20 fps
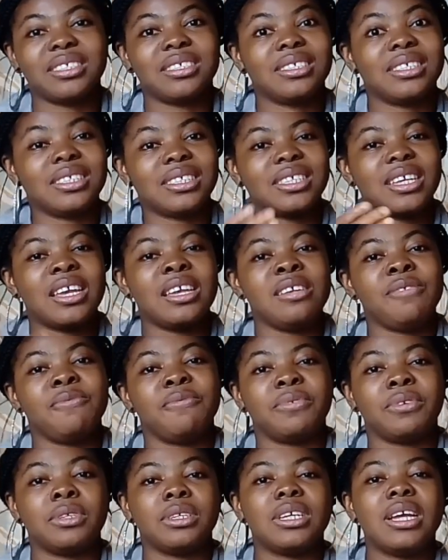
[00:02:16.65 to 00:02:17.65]

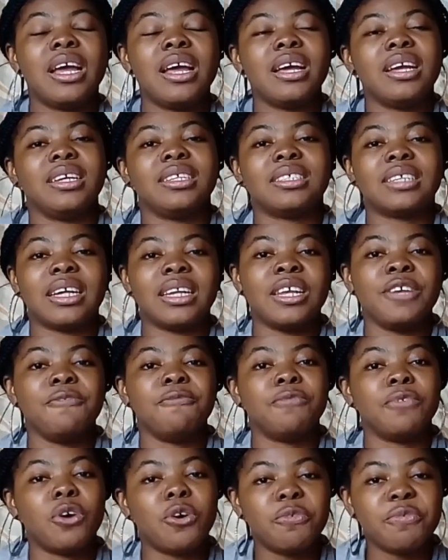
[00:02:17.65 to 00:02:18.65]
It's an
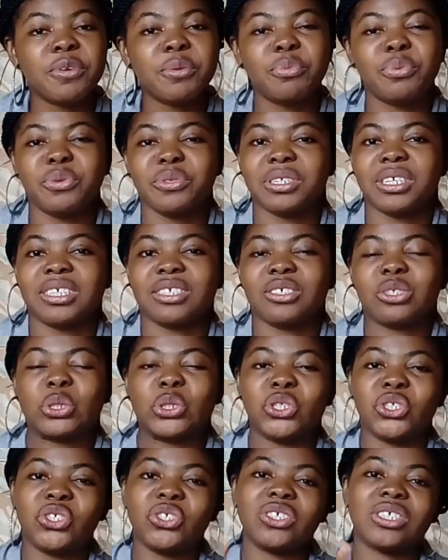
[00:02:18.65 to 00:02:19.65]
evolving process. So
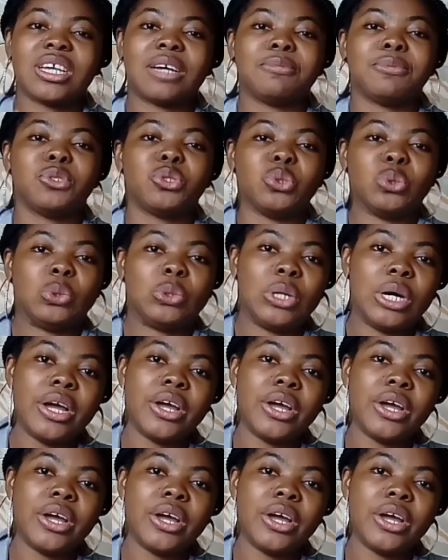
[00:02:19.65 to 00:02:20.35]
you just have to,